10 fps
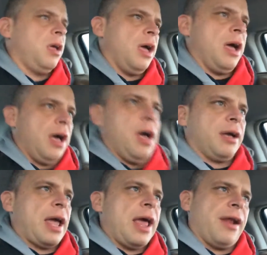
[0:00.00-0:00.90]

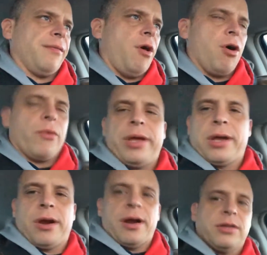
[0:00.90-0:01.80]
Kind of had a long week
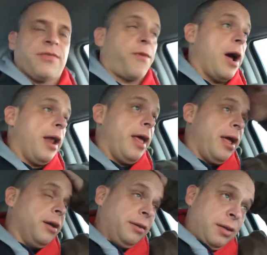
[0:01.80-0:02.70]
here. I know it's Friday.